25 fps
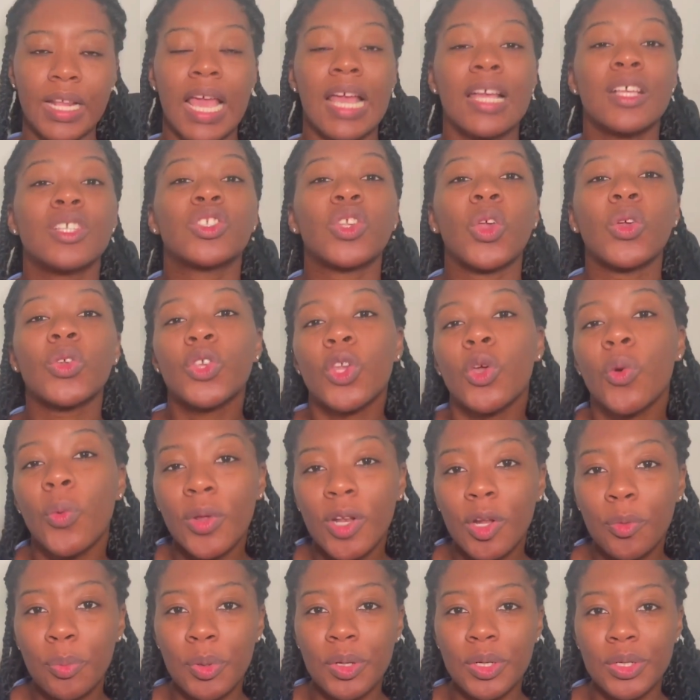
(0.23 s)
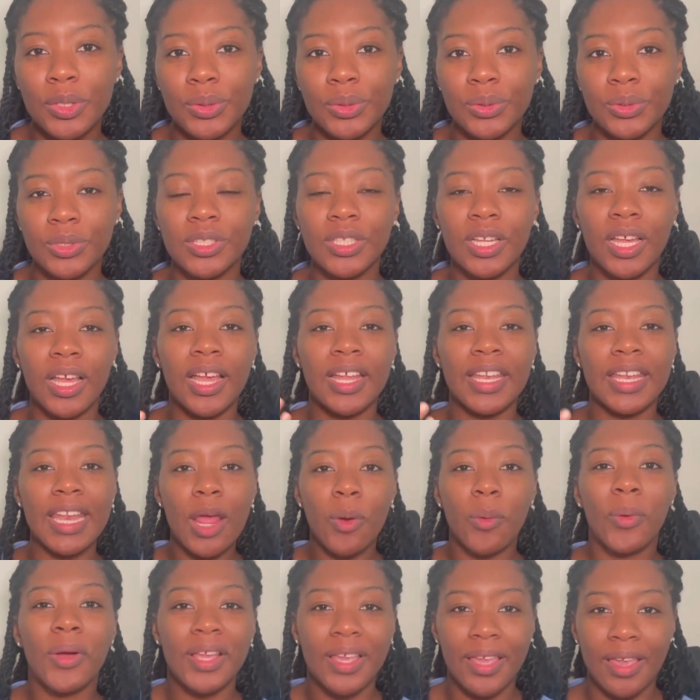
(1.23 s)
So you want to produce a
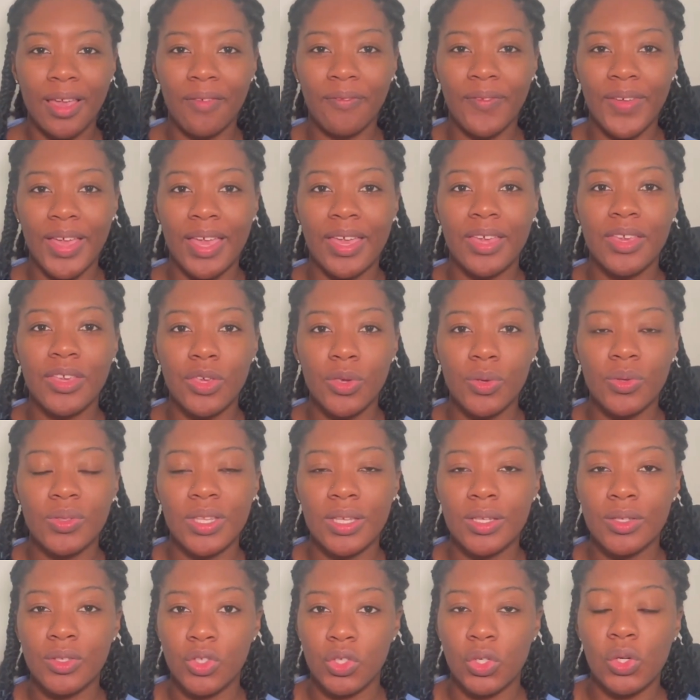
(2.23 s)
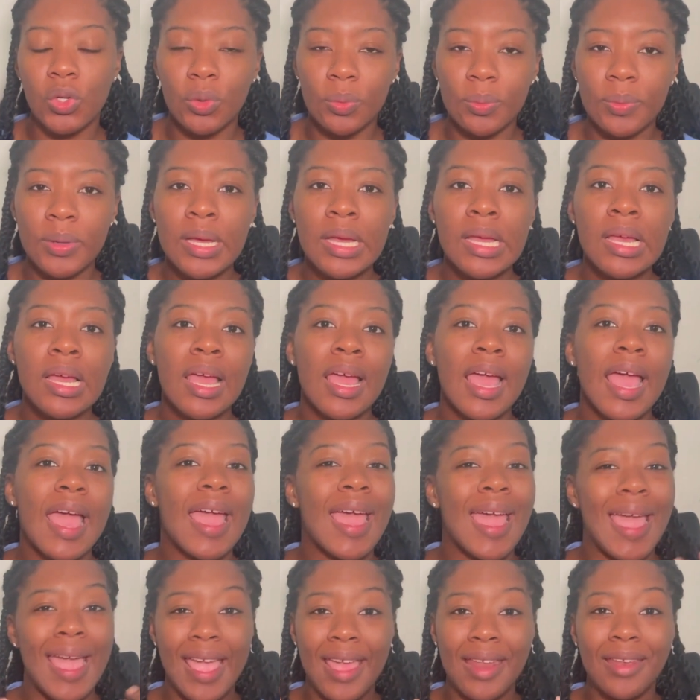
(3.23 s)
networking event using Zoom.
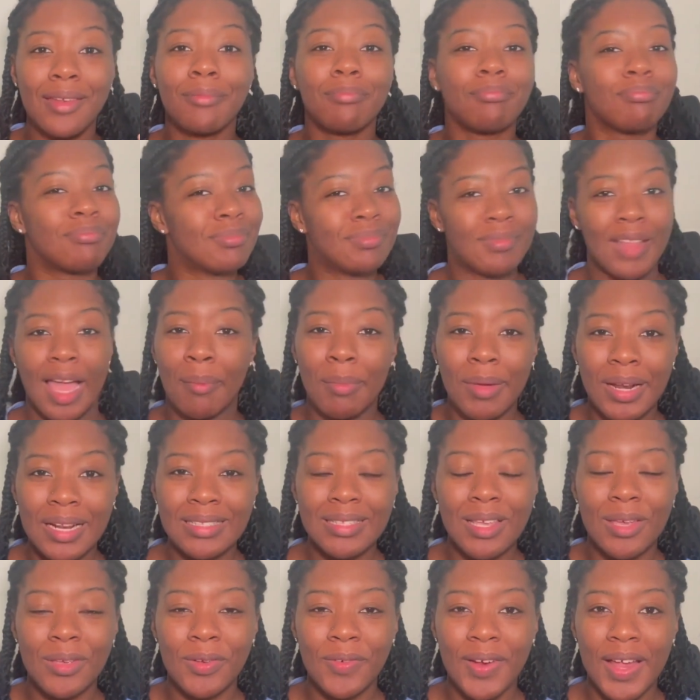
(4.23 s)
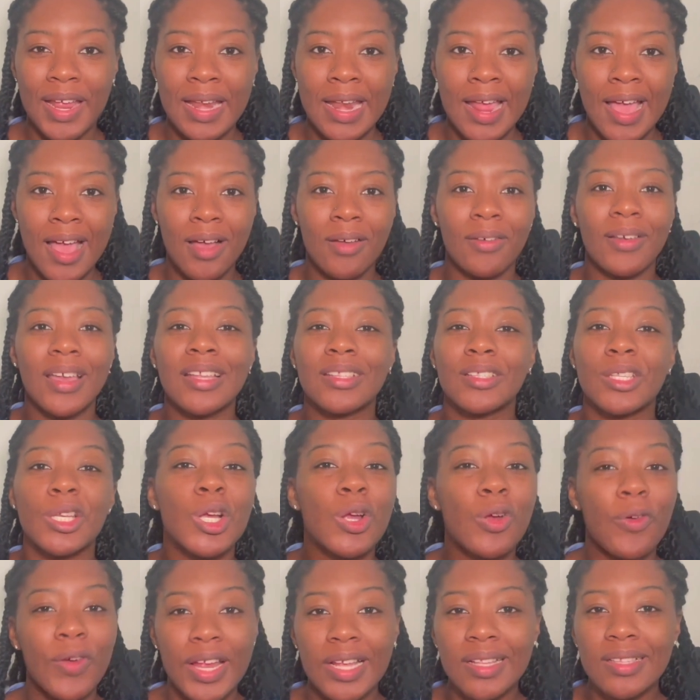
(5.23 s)
And I'm going to tell you right now, it's a
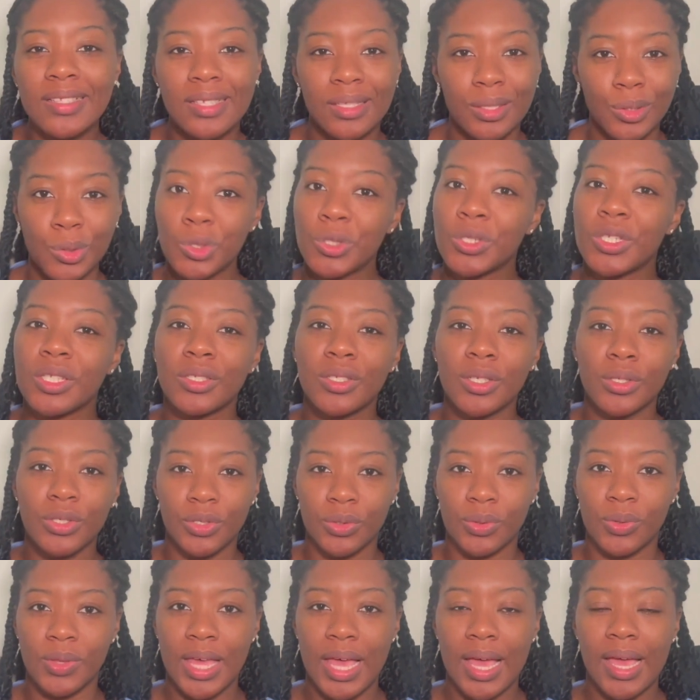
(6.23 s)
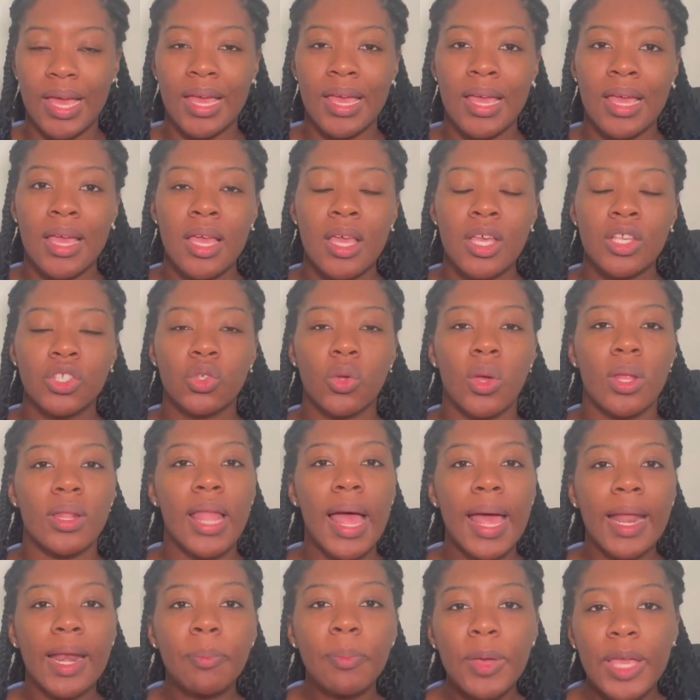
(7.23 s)
great solution to do that. So a
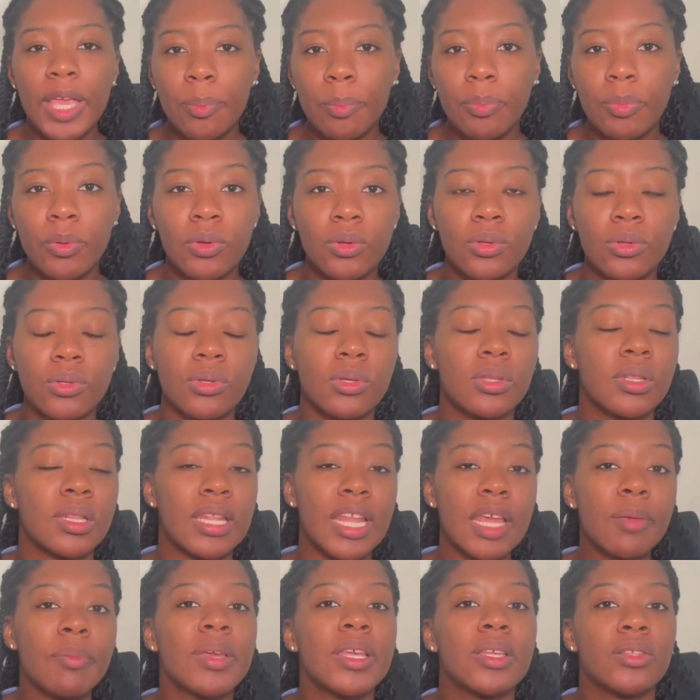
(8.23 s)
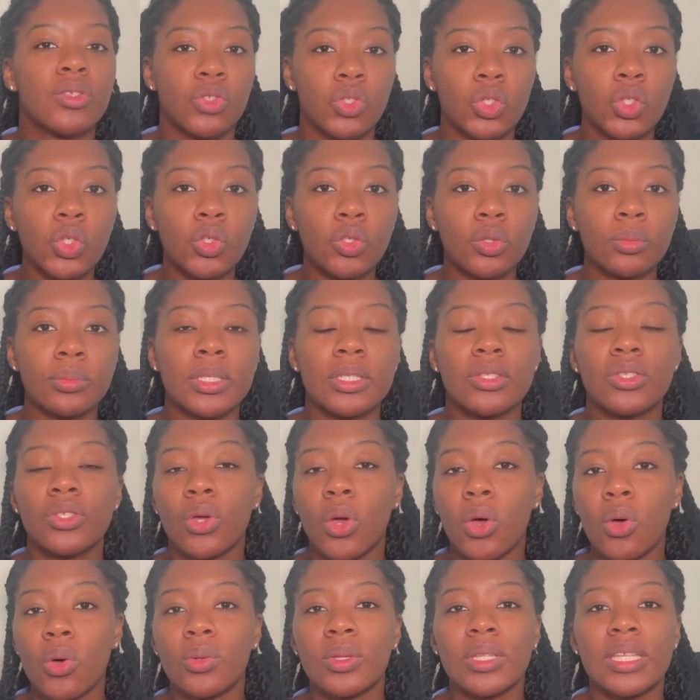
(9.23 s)
lot of people limit Zoom
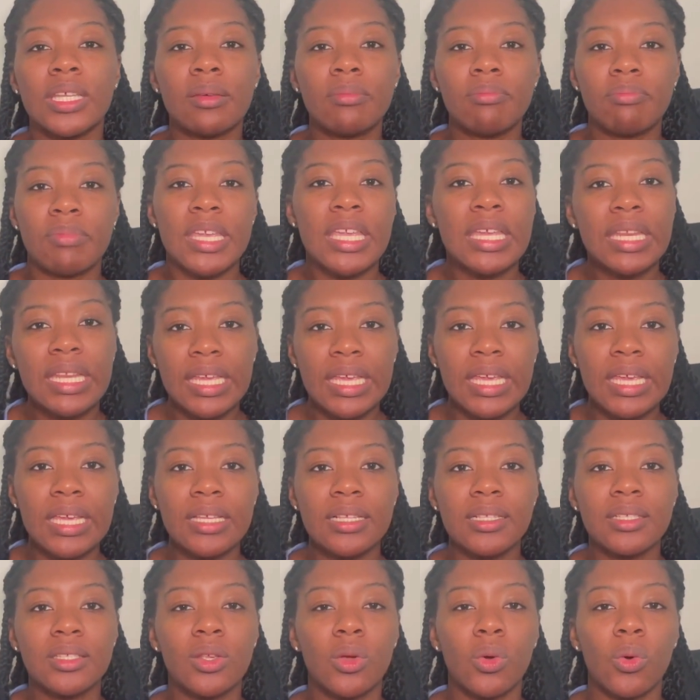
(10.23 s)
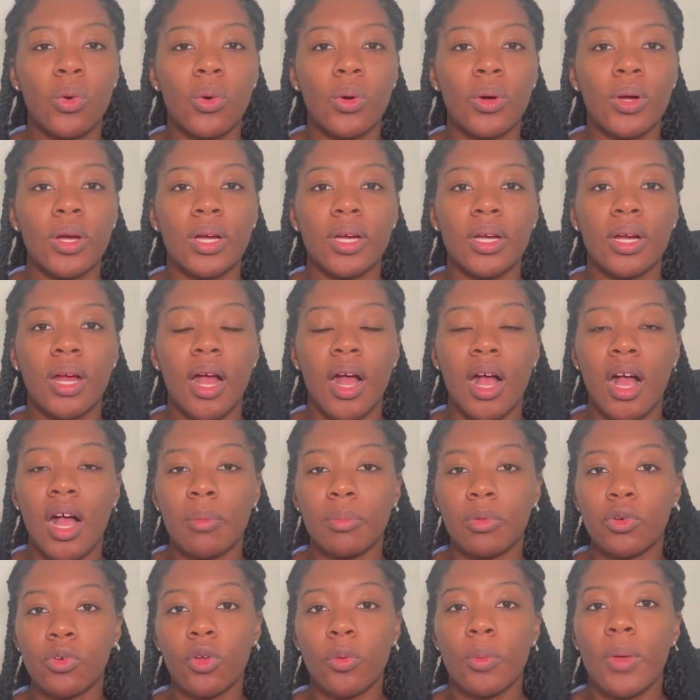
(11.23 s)
to only meetings or
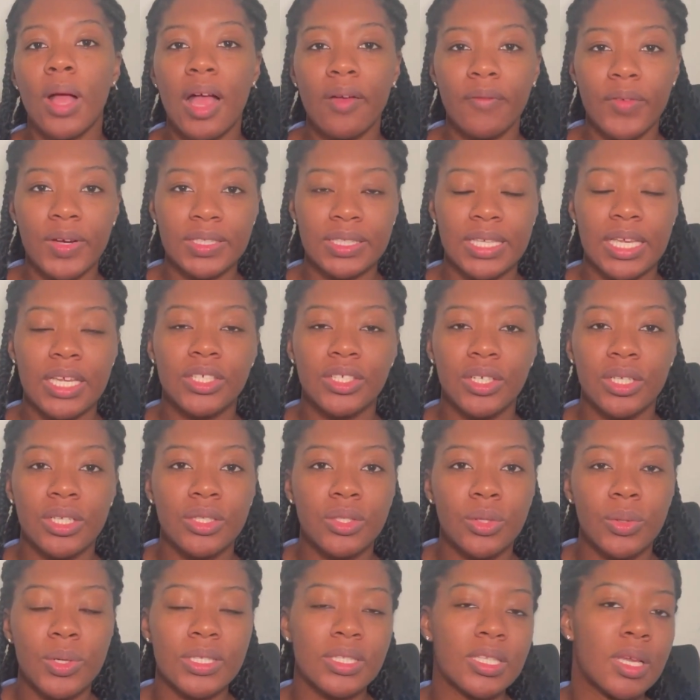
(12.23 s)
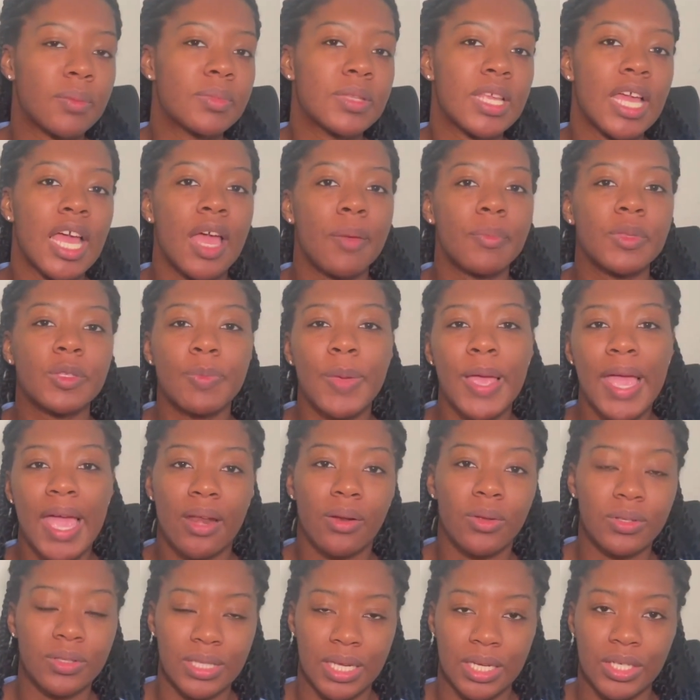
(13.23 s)
group conversations or sometimes
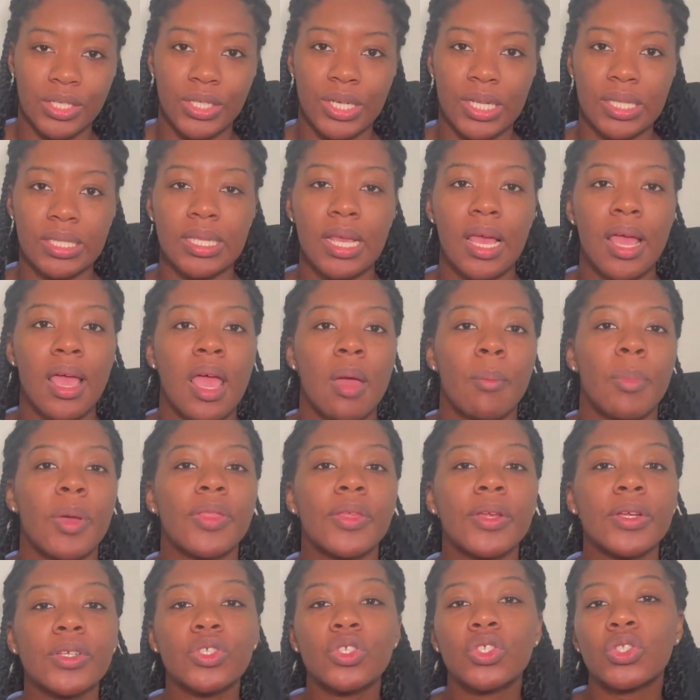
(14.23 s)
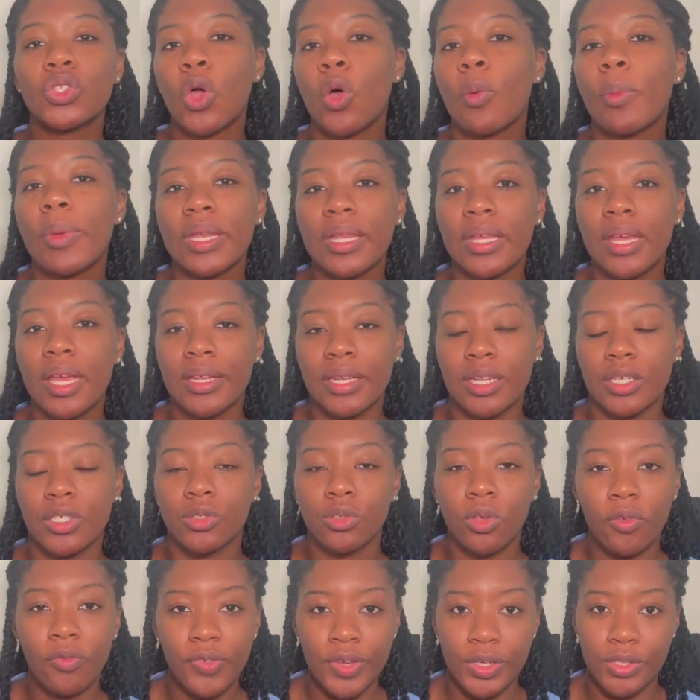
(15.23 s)
panel sessions. But there's so many
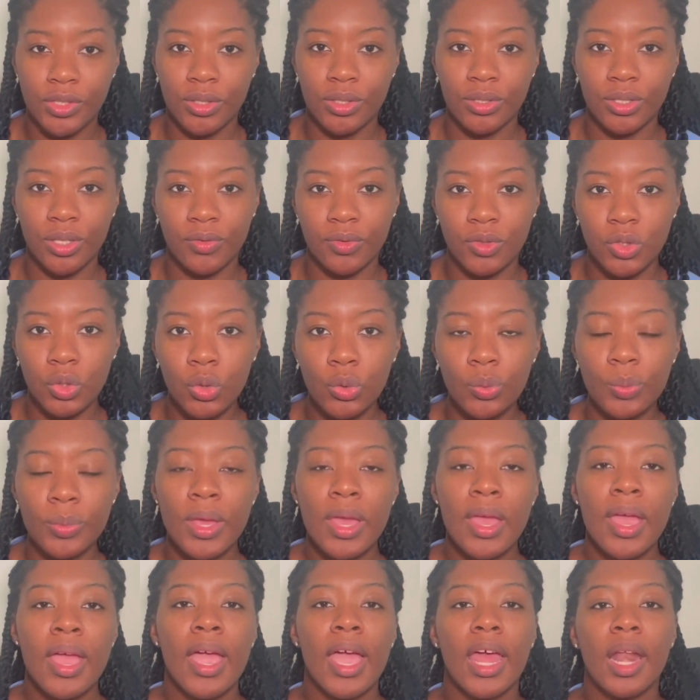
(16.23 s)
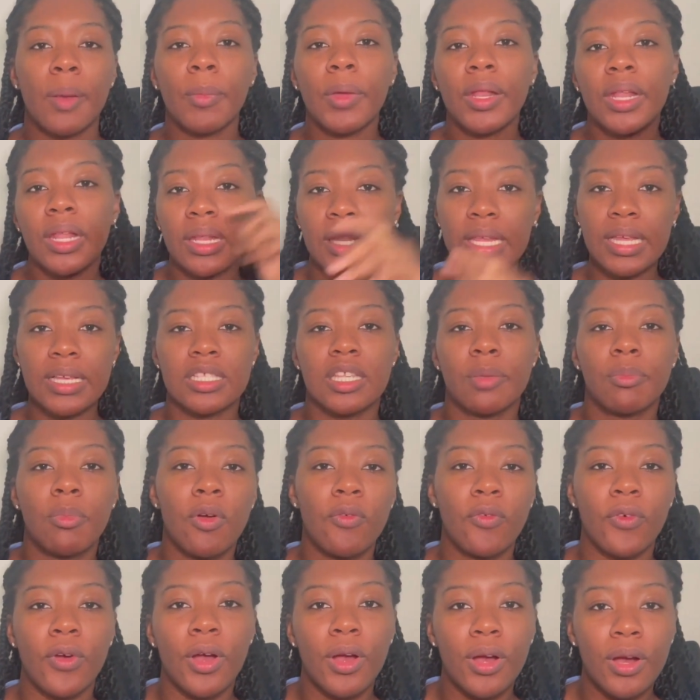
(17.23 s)
additional features of Zoom, and I'm going to link some
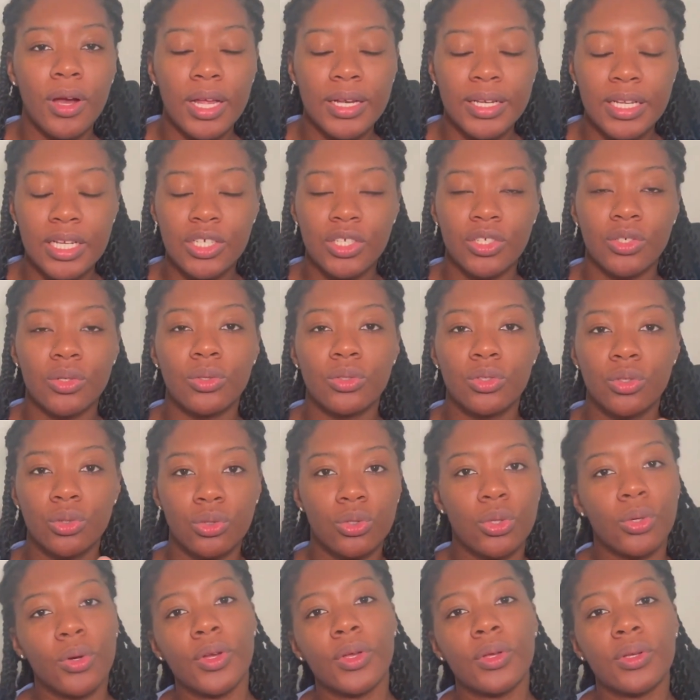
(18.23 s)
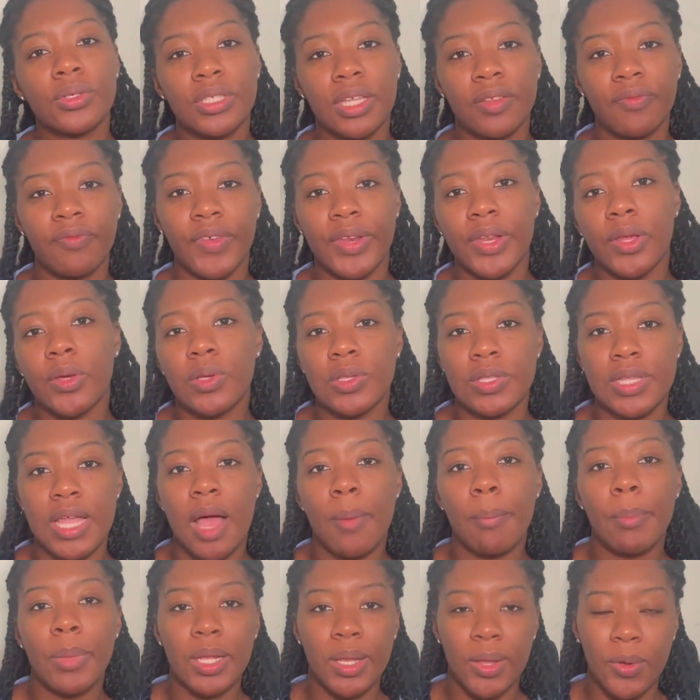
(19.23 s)
of our additional tutorials and videos
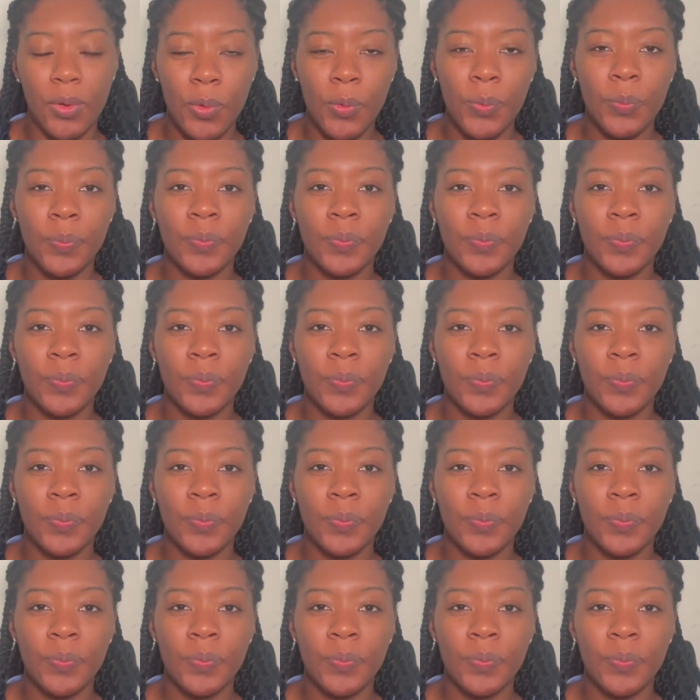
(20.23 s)
down below.